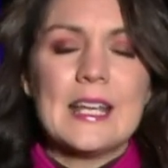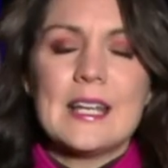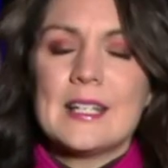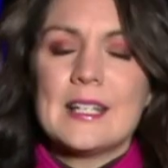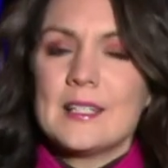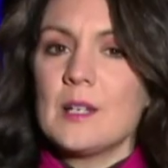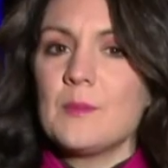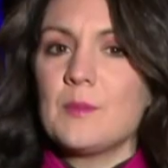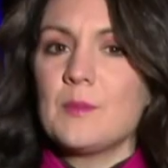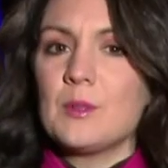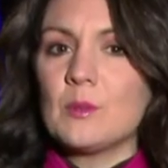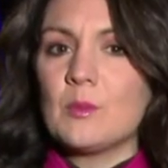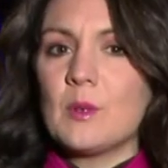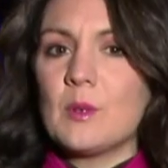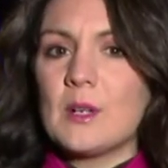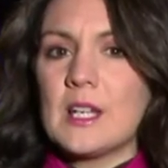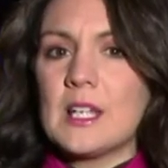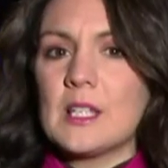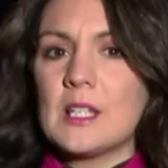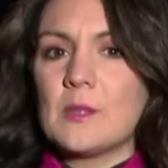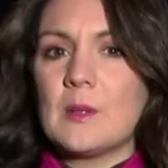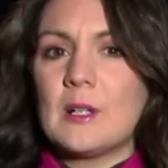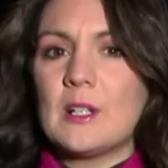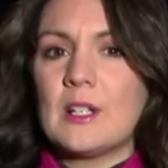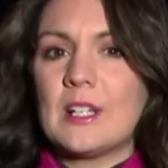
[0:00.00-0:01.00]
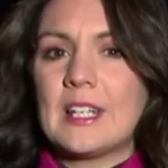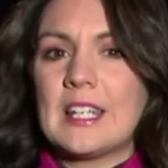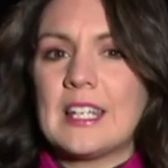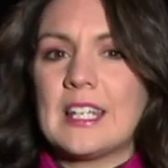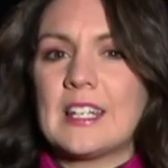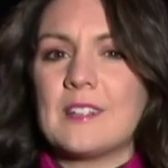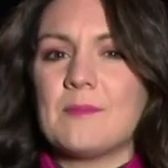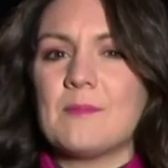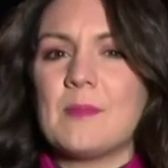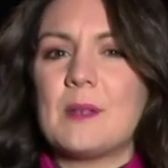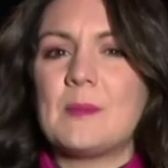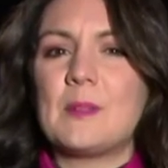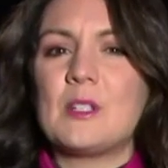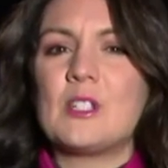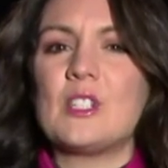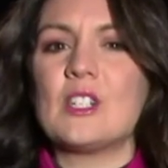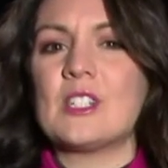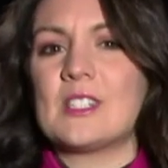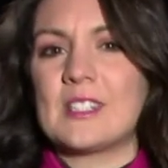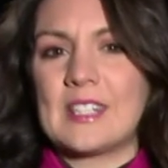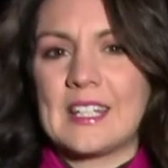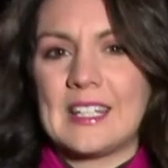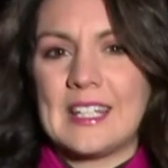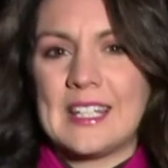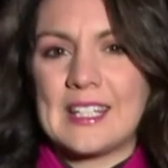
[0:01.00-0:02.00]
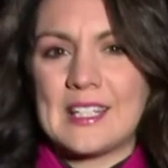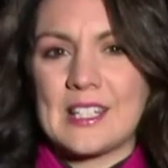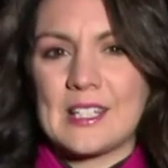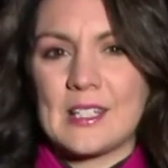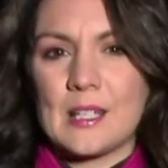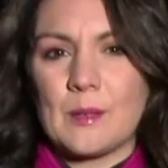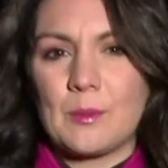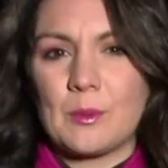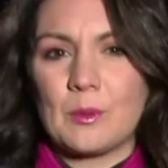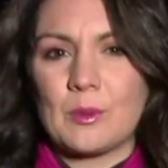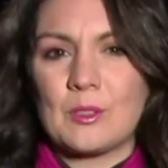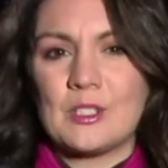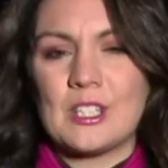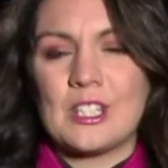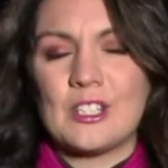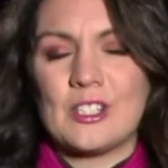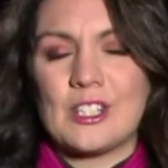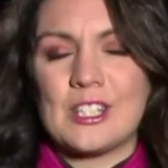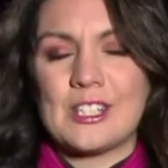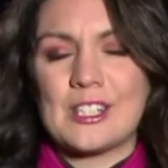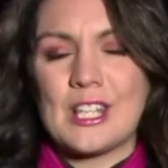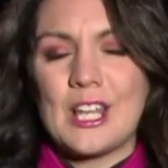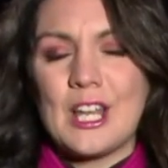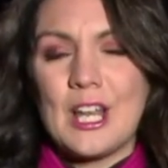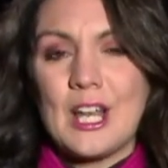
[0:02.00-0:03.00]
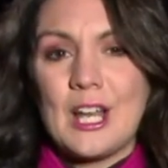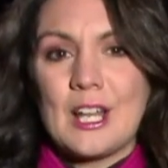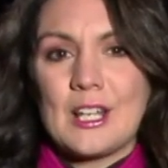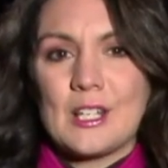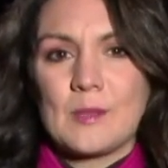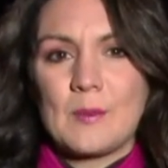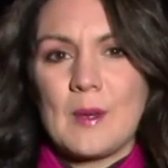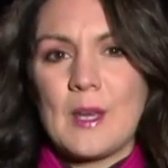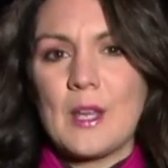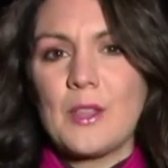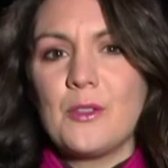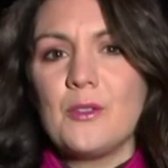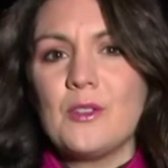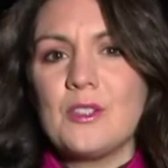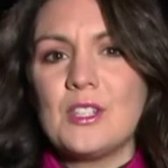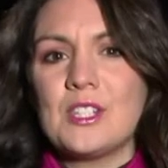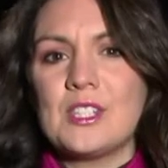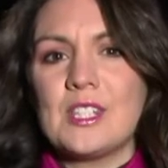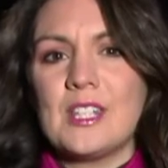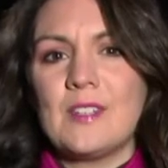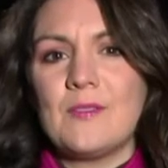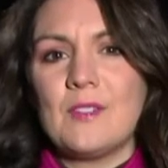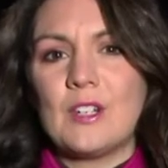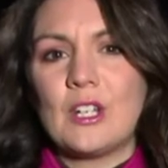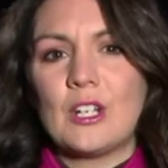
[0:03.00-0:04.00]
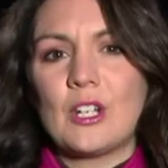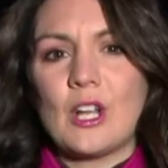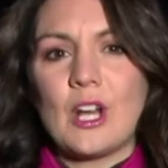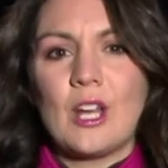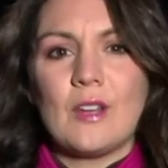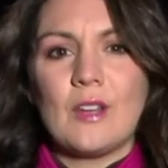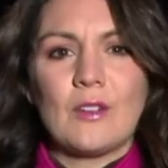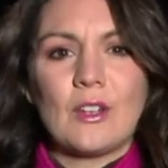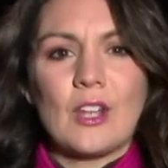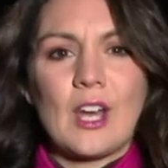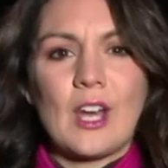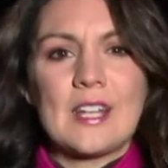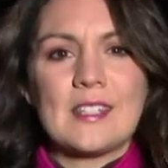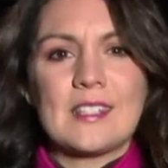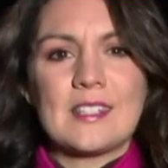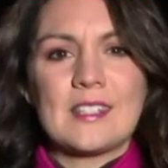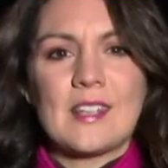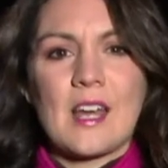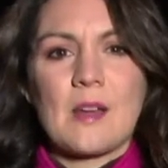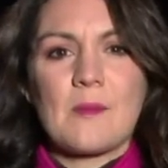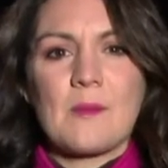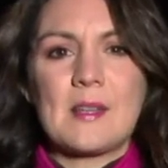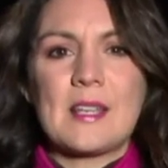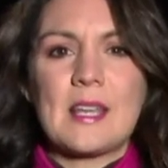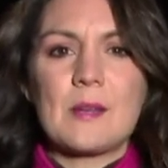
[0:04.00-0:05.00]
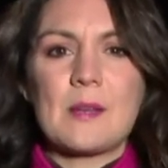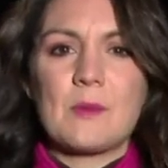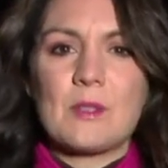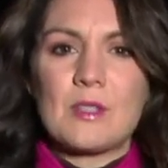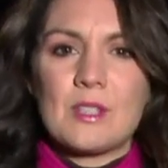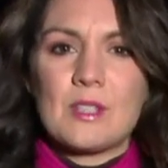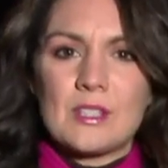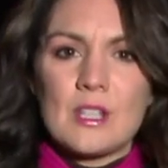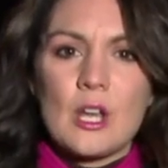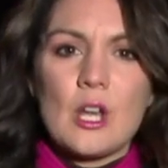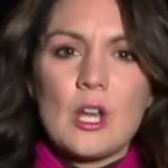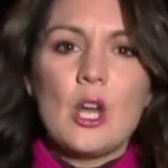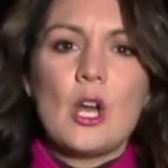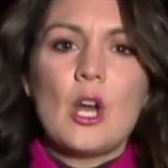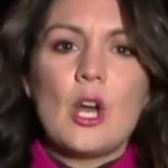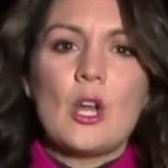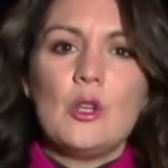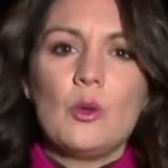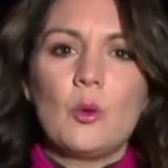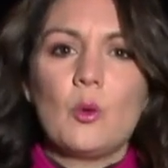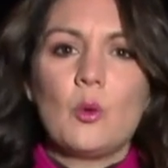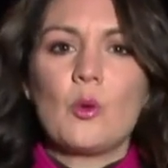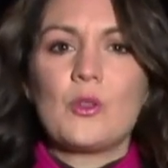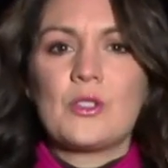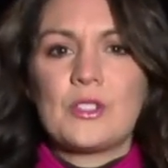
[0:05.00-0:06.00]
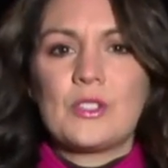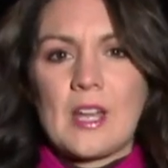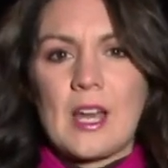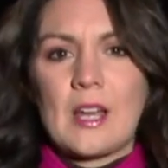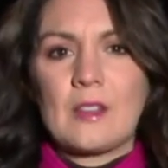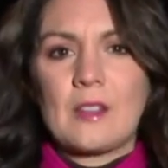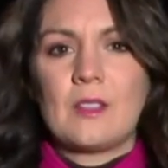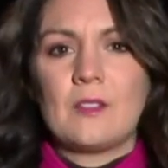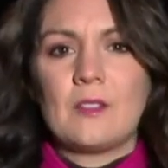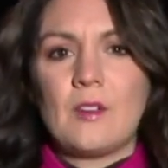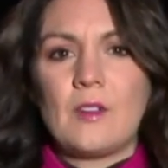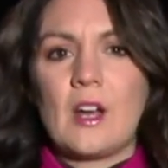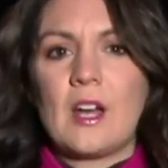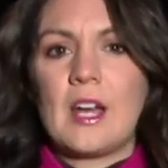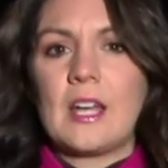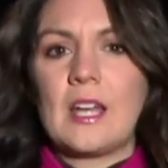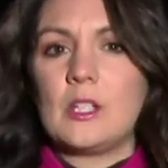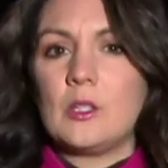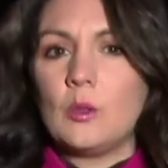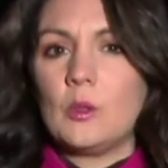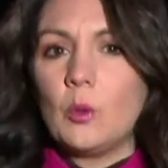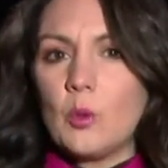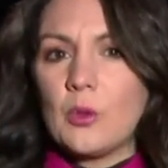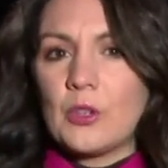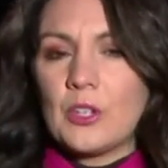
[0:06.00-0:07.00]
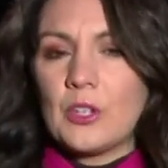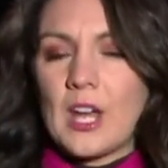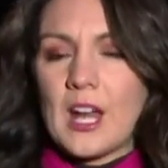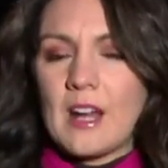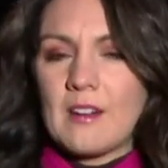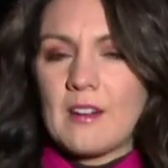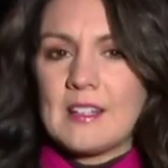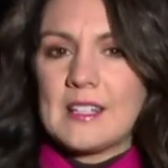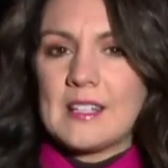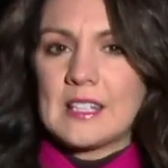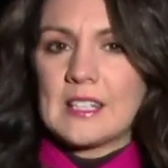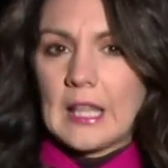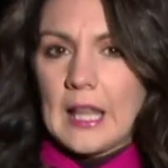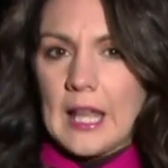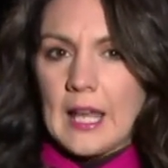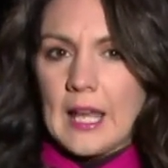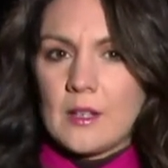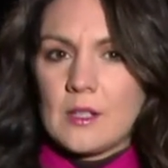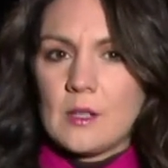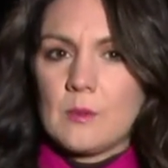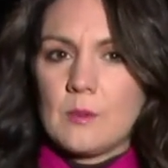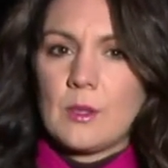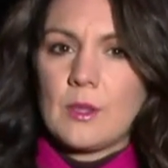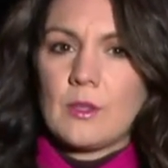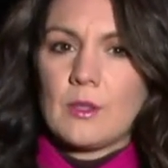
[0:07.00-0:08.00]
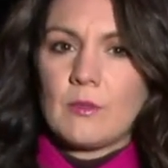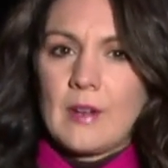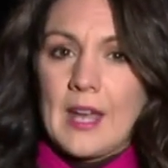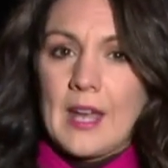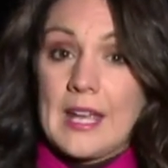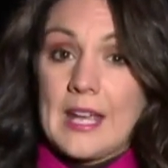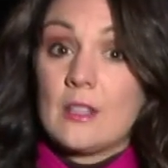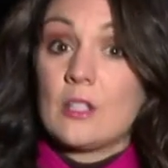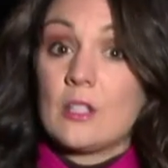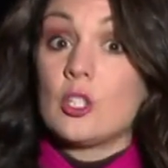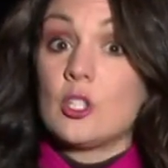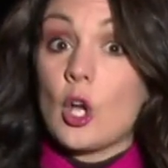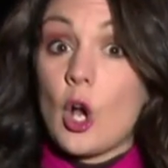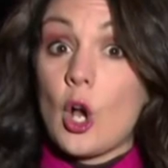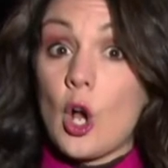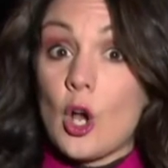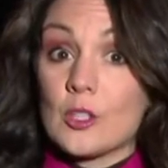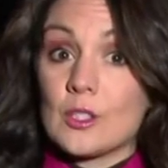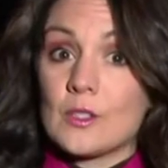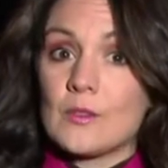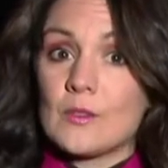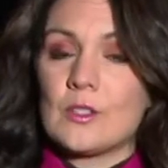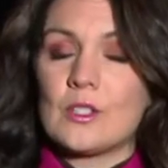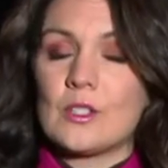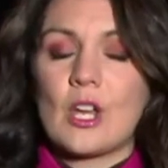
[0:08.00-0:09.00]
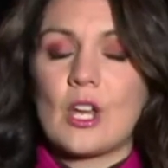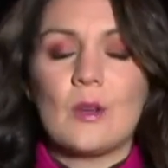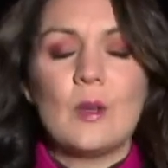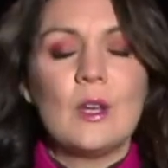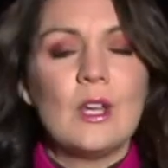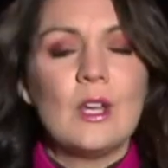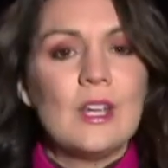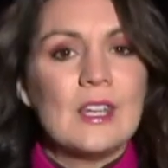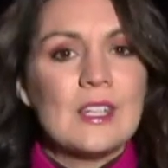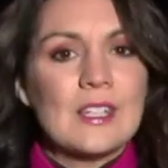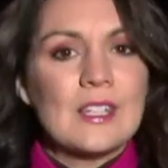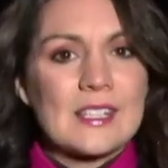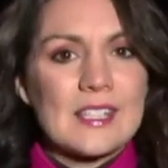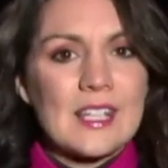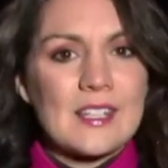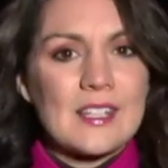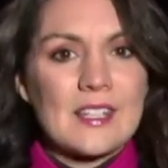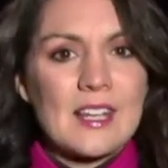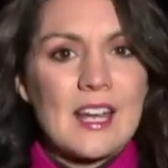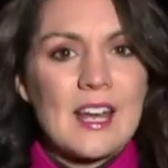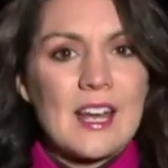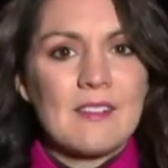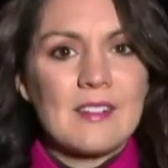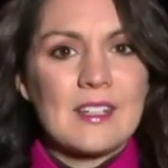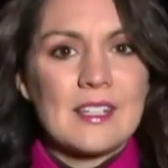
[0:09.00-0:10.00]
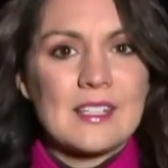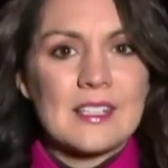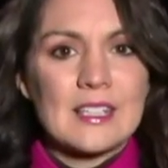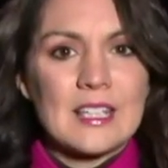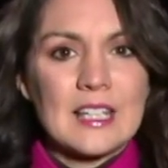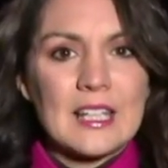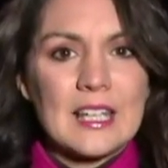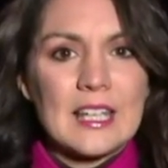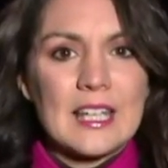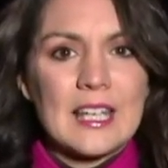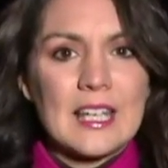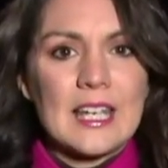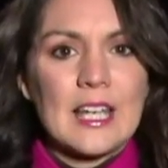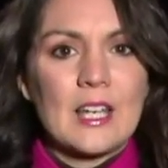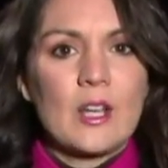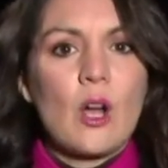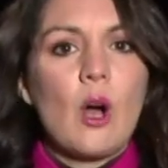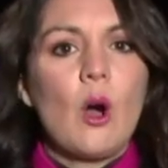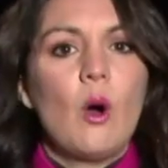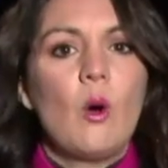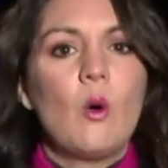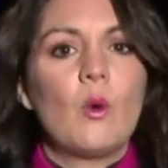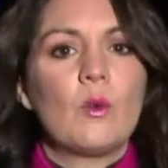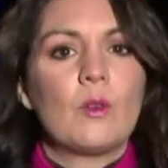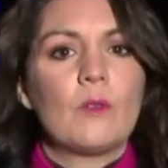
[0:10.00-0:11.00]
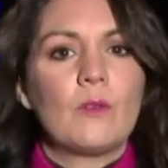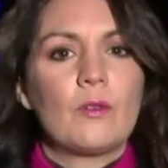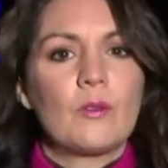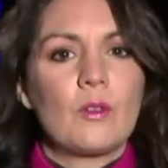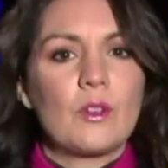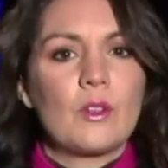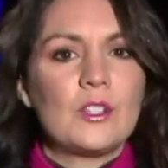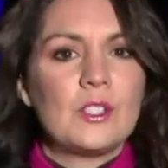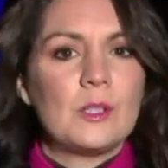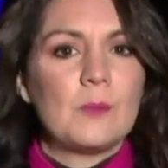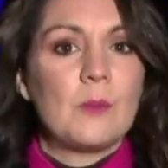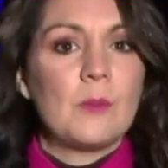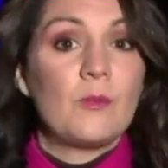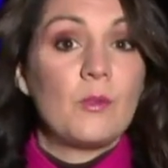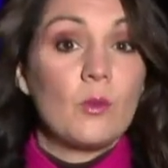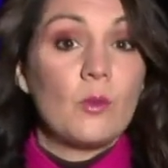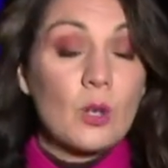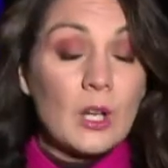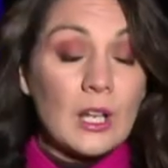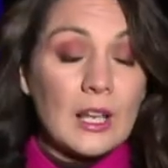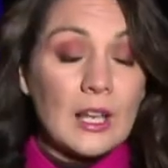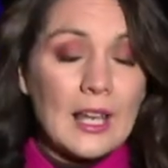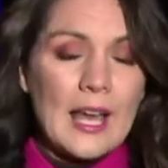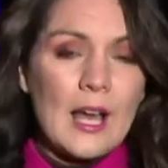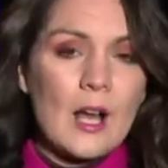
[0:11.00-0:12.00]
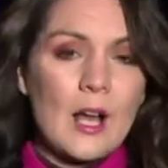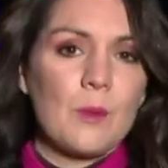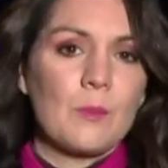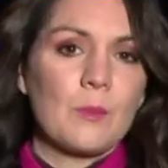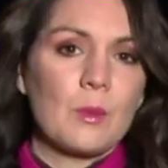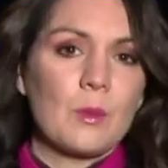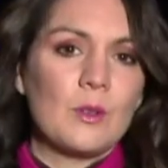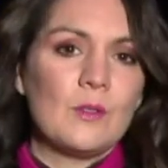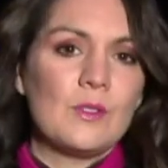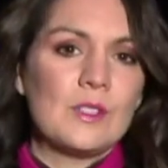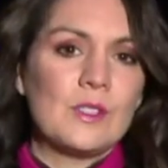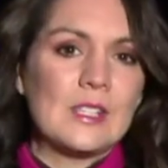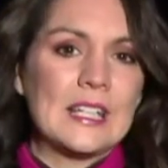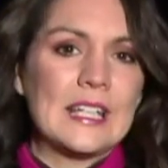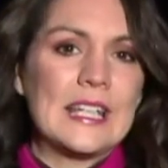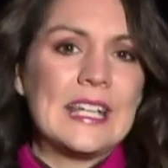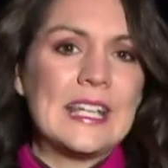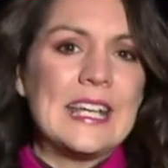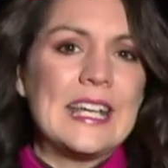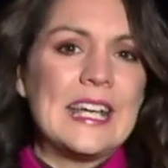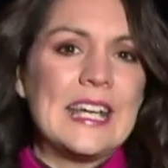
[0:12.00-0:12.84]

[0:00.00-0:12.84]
Temperature-wise, we're looking at maybe just getting into double digits. And as we head through this evening and overnight, tonight we keep with this north-south divide. Northern areas cloudy with the rain, the chance of snow. Southern areas clear, cold and frosty before cloud moves in.